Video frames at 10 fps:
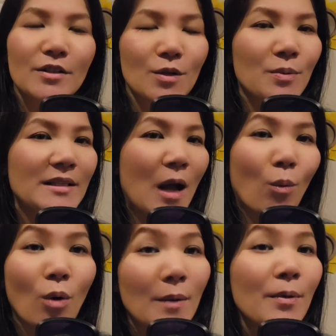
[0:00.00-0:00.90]
always that
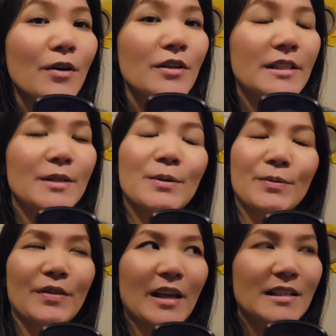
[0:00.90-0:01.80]
one person
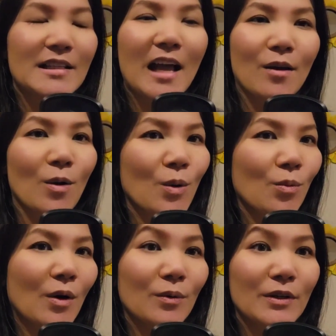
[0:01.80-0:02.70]
who thinks that, oh, well,